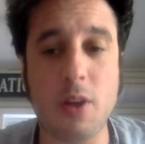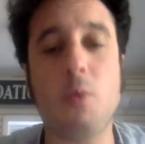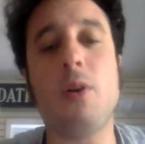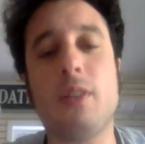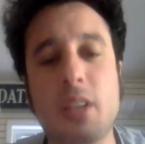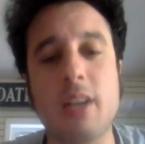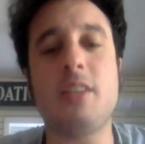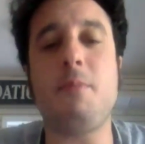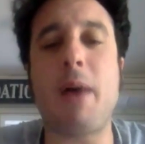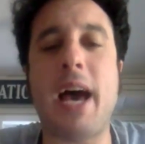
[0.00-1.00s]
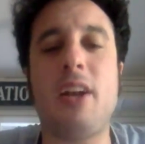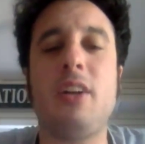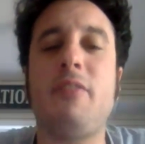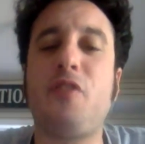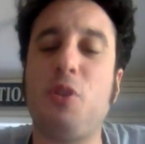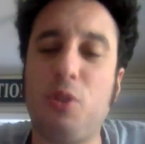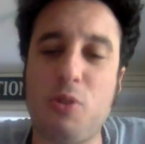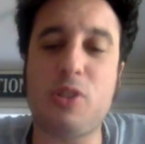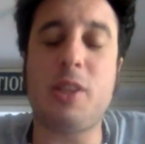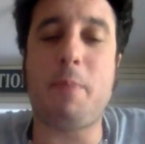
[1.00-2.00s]
Well, it doesn't matter if you
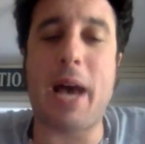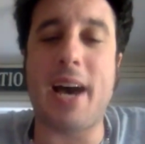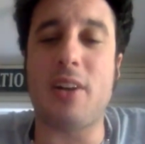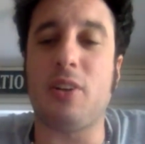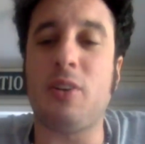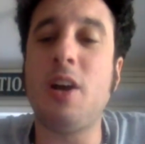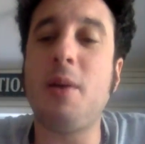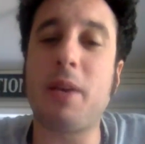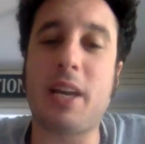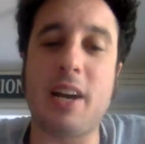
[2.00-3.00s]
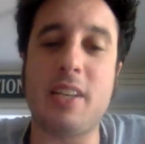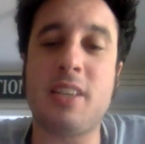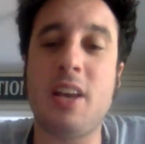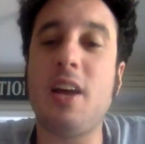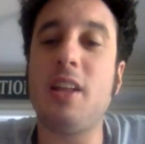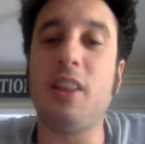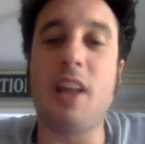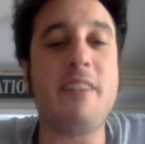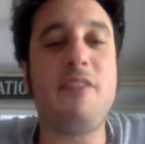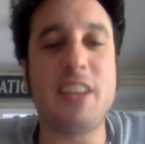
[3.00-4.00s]
lose the battle because
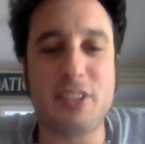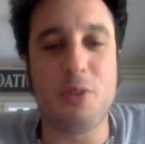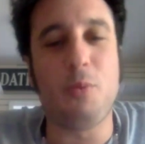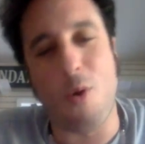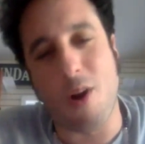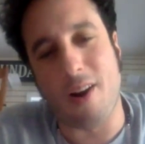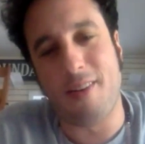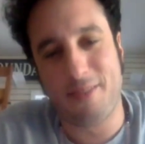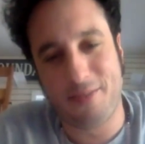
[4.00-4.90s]
life is the war.